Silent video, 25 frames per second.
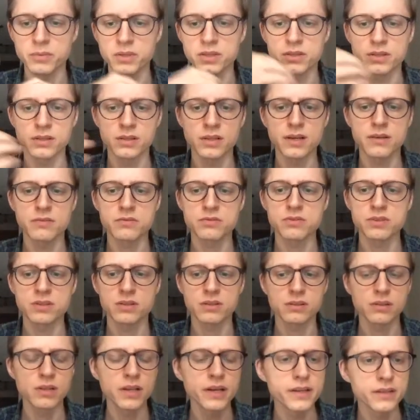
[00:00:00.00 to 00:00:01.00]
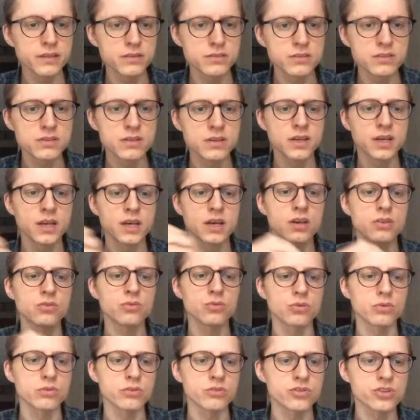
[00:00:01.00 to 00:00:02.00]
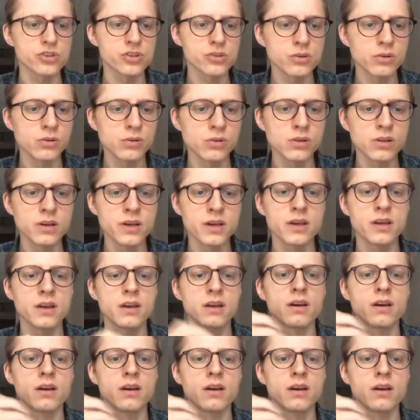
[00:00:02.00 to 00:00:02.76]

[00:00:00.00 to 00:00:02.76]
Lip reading: It allows clients to control